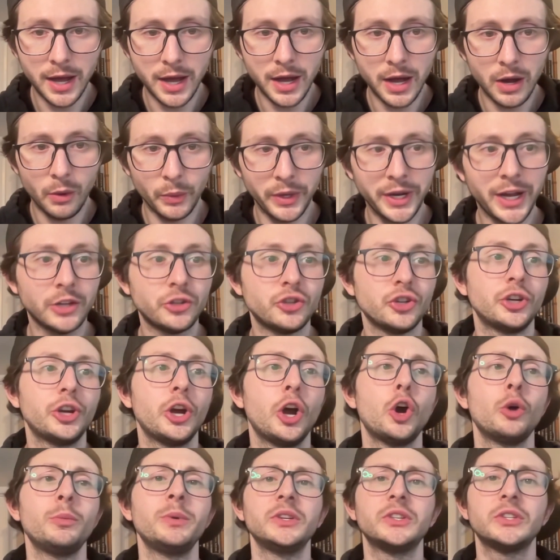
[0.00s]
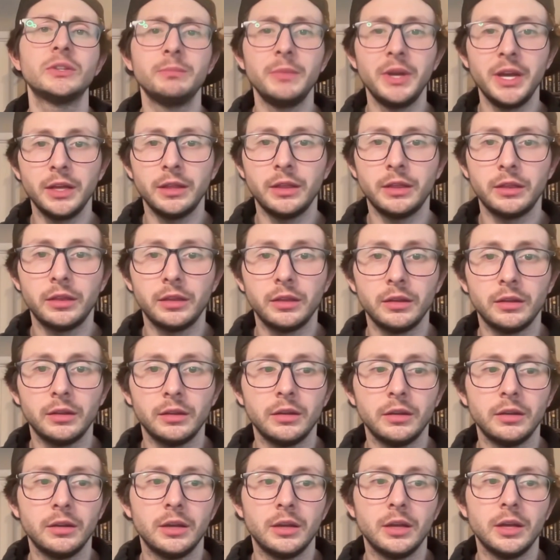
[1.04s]
We got Jacoby Smith
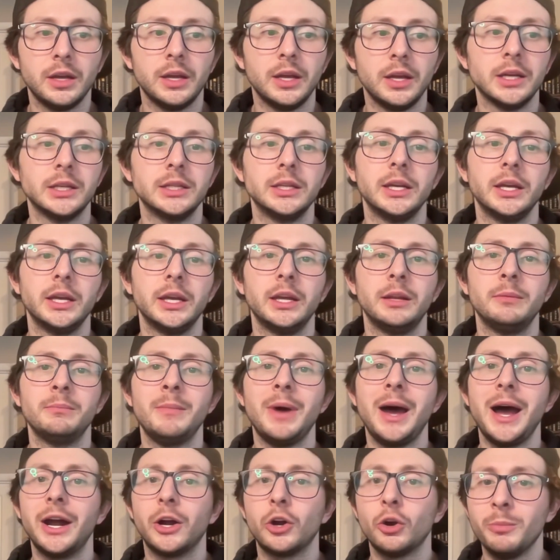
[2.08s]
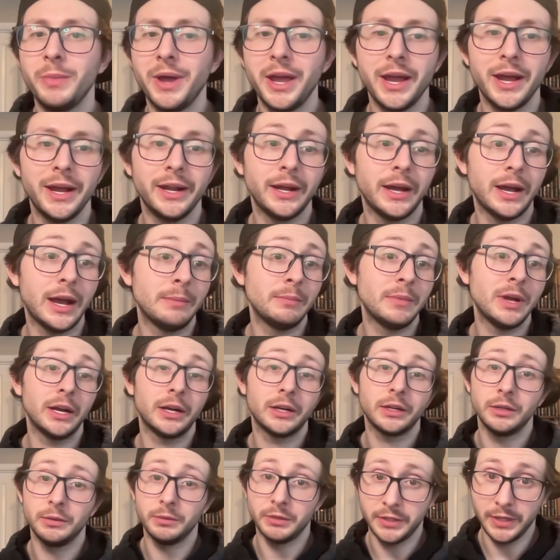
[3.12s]
and then Magomed. I'm not
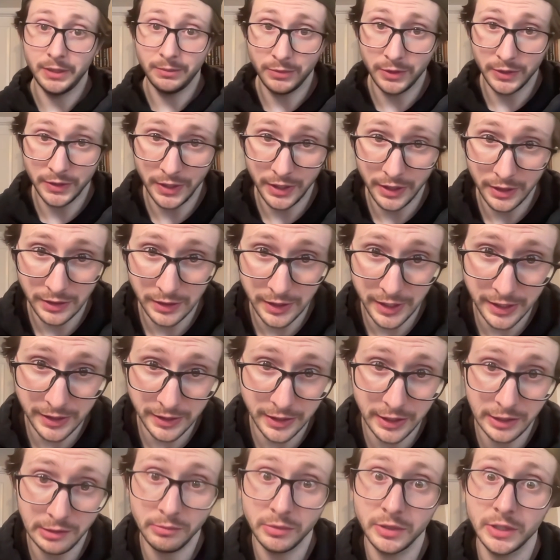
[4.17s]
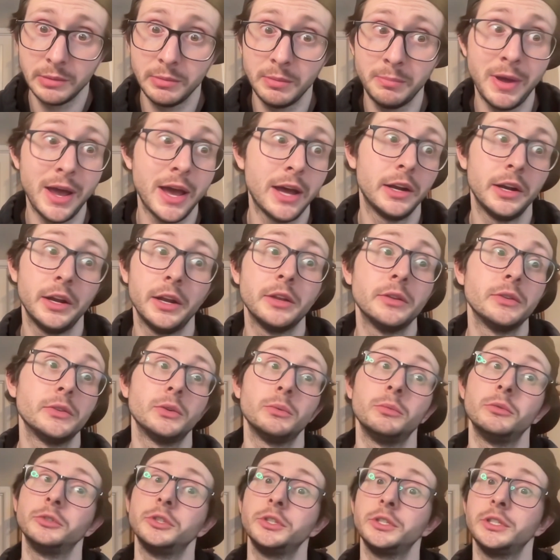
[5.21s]
going to attempt to say his last name because I'm bad at it, so
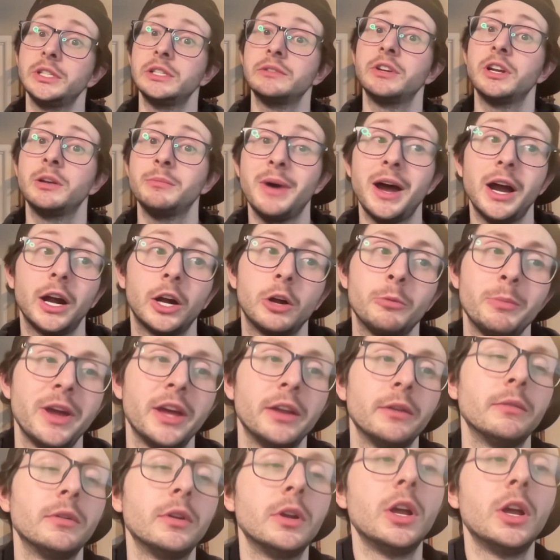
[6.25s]
we'll just leave it at Magomed.